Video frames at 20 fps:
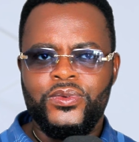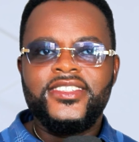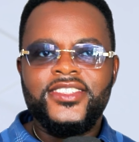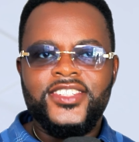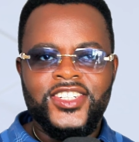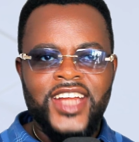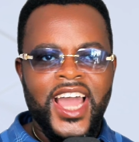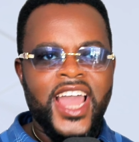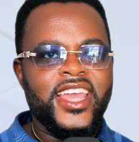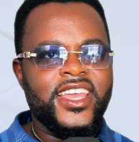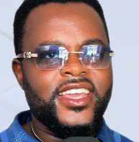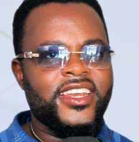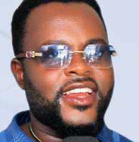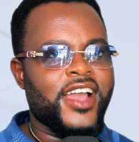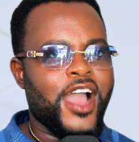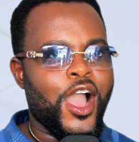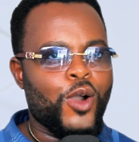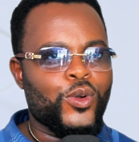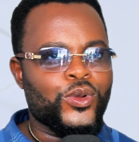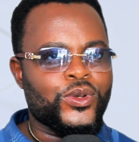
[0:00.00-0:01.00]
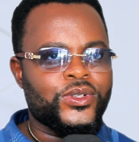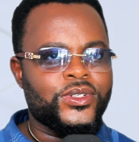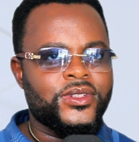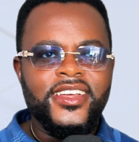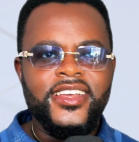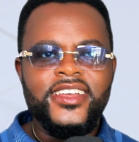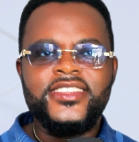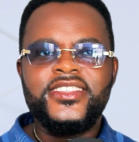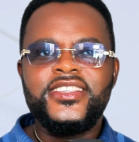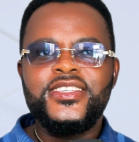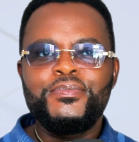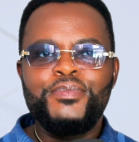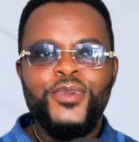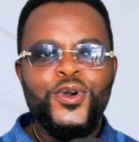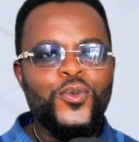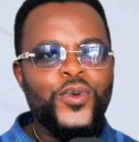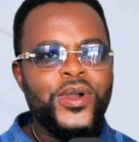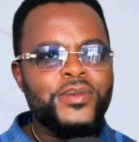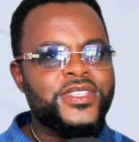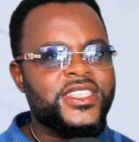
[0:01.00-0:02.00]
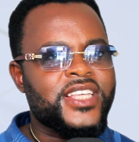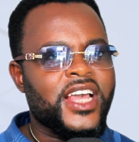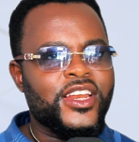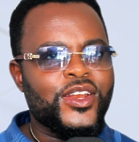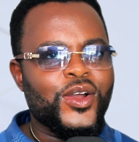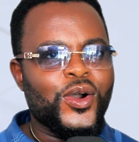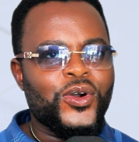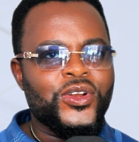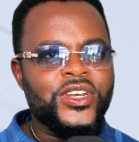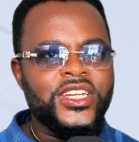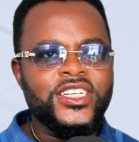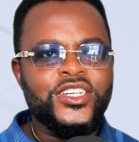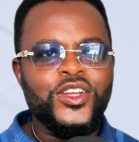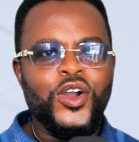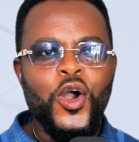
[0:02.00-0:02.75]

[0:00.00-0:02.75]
Try it out. A simple website audit